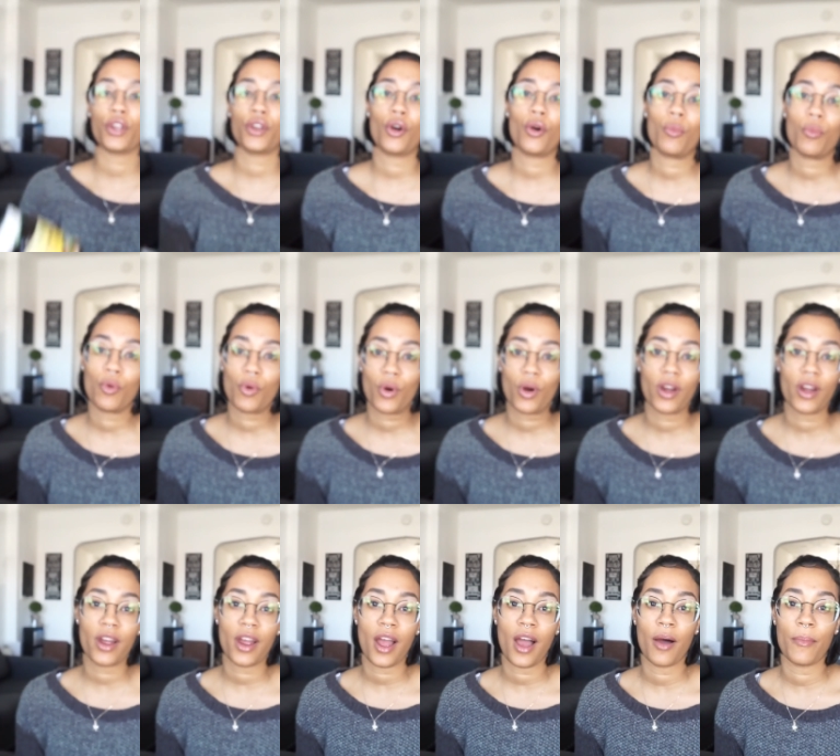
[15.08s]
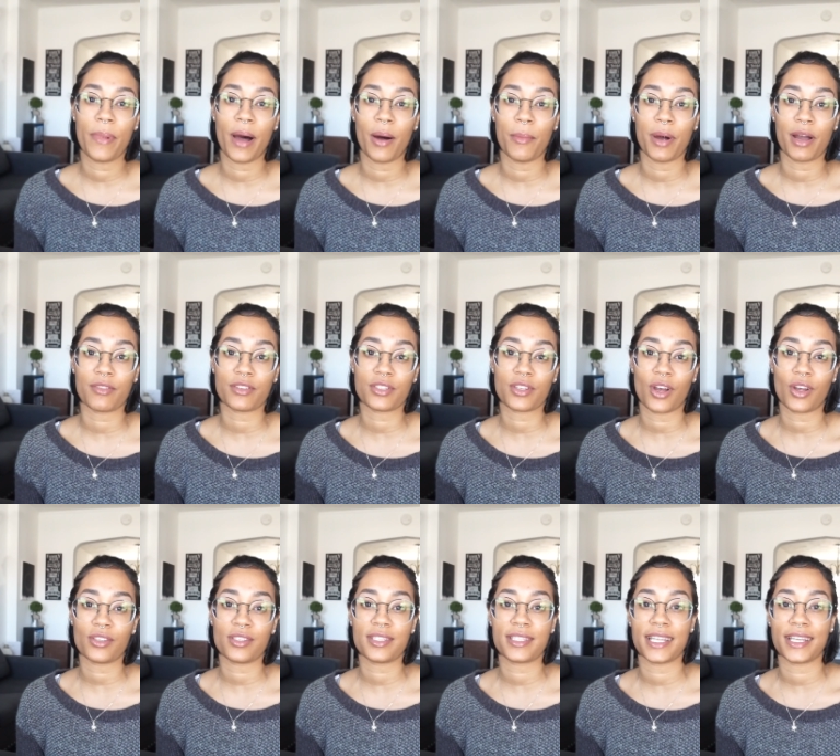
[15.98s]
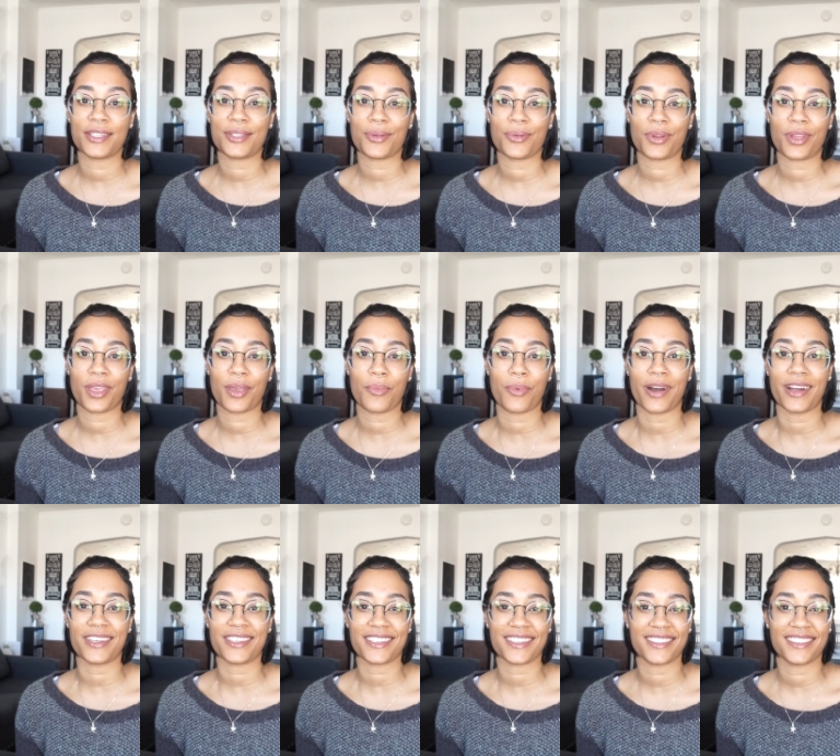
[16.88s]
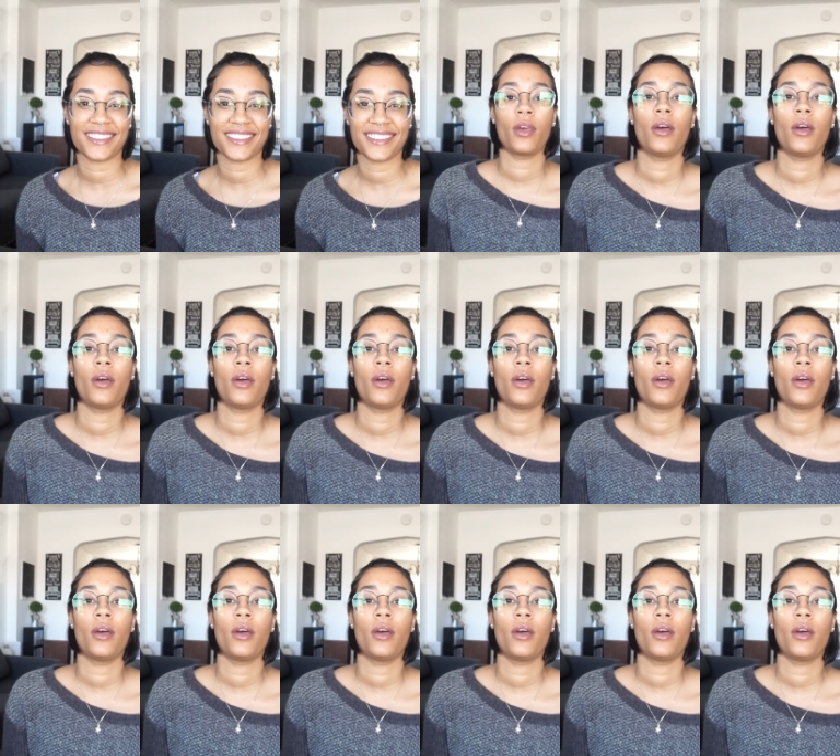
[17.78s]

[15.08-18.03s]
to know more about my results, stay tuned and keep watching.